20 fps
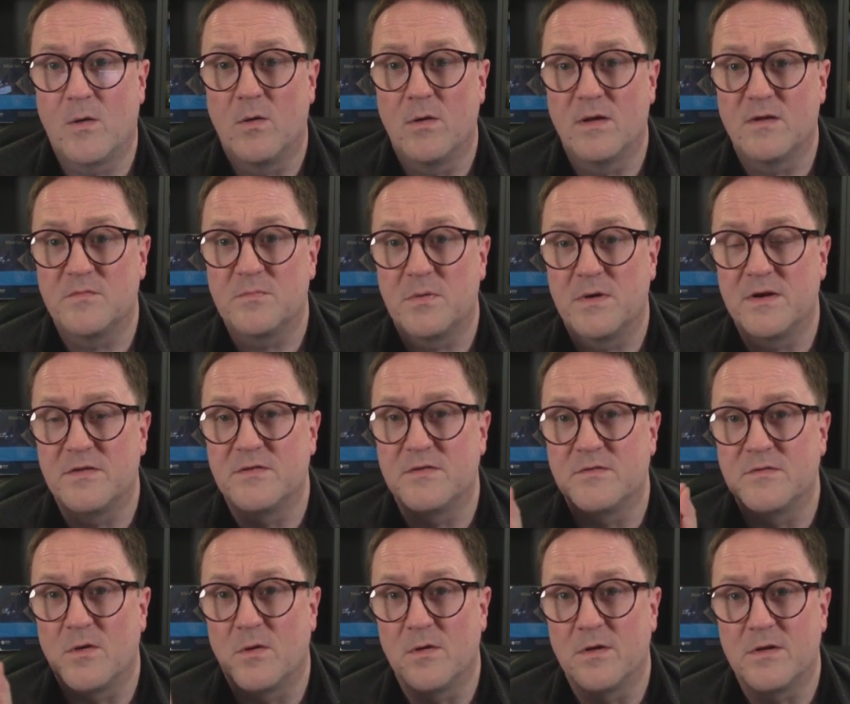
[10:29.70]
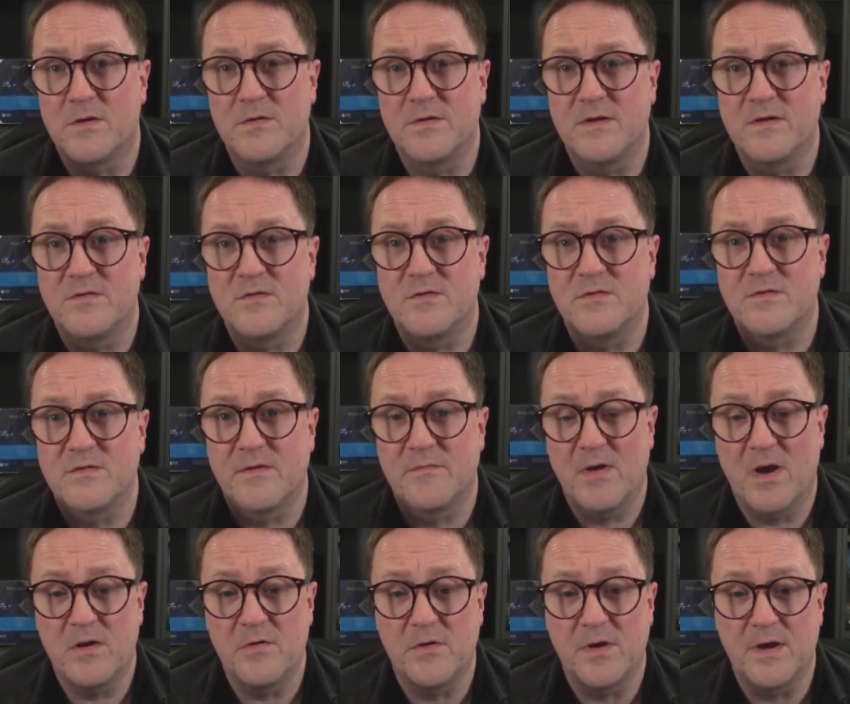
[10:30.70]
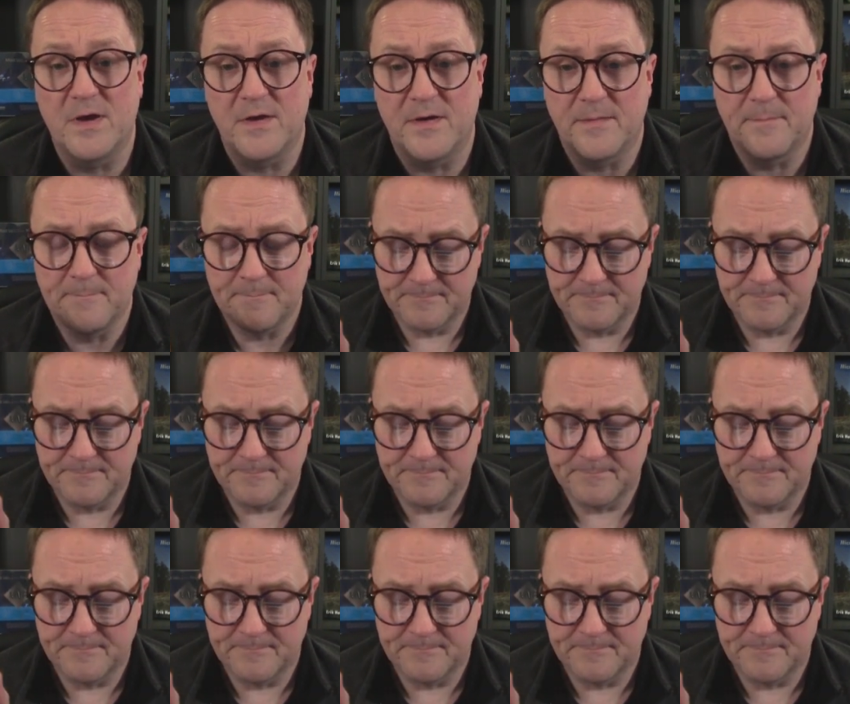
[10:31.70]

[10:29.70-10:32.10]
expressions, all the conditions evaluated.